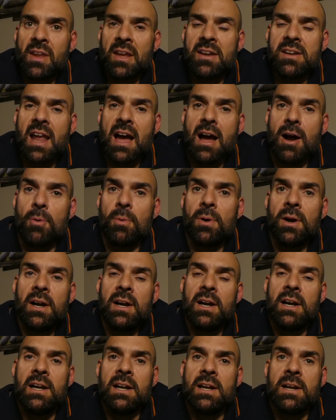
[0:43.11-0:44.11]
Now,
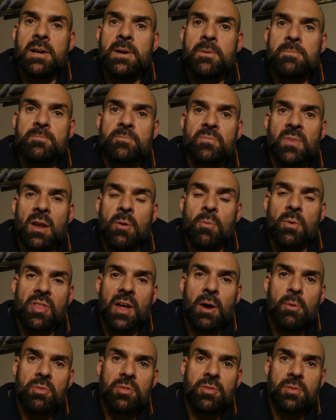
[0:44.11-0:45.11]

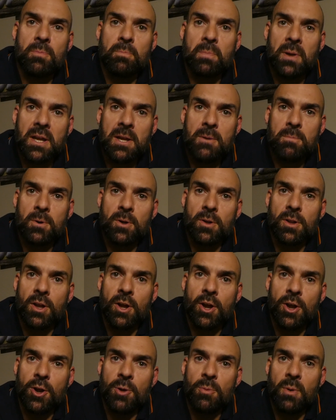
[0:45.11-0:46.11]
without people
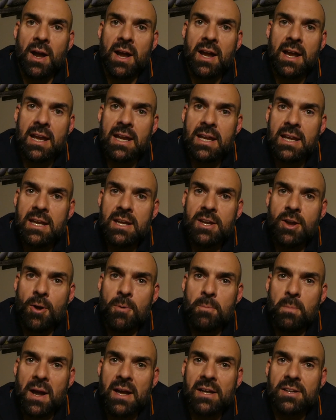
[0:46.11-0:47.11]
who were
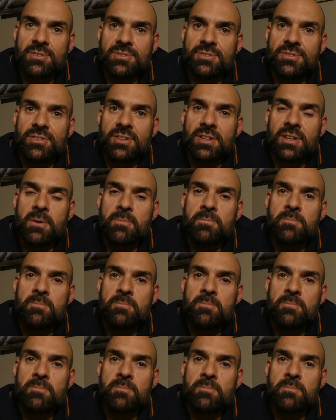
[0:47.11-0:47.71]
ego-based,